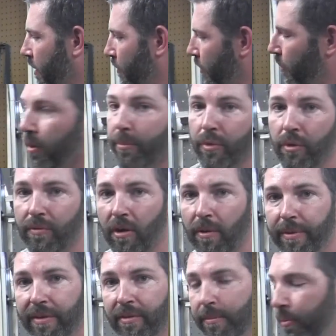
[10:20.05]
we want to move our
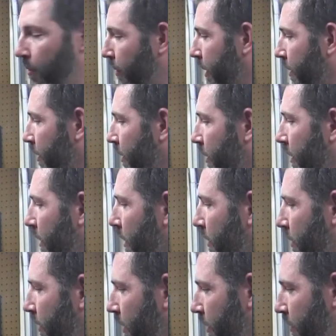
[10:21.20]
pivot point.
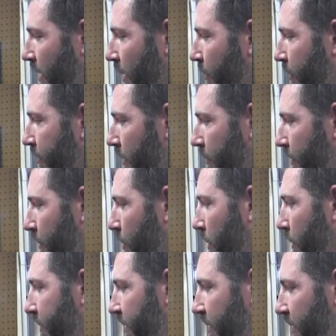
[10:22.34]
The other time our pivot
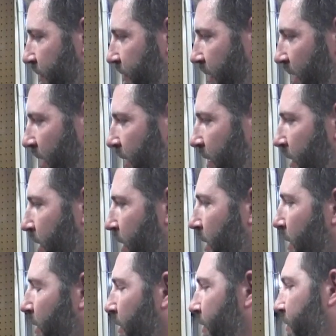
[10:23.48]
point was on this side.
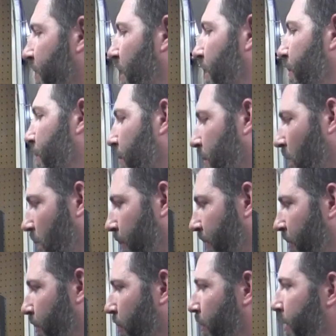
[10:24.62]
This time our
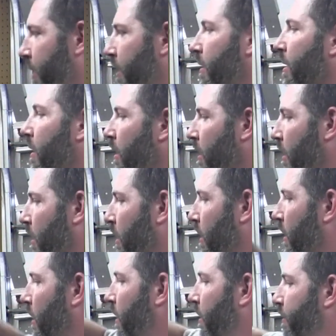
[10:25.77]
pivot point
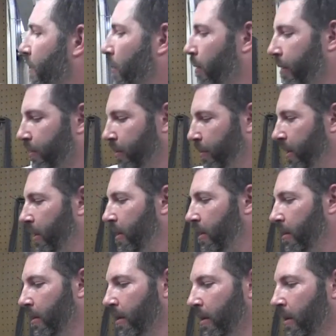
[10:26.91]
is going to be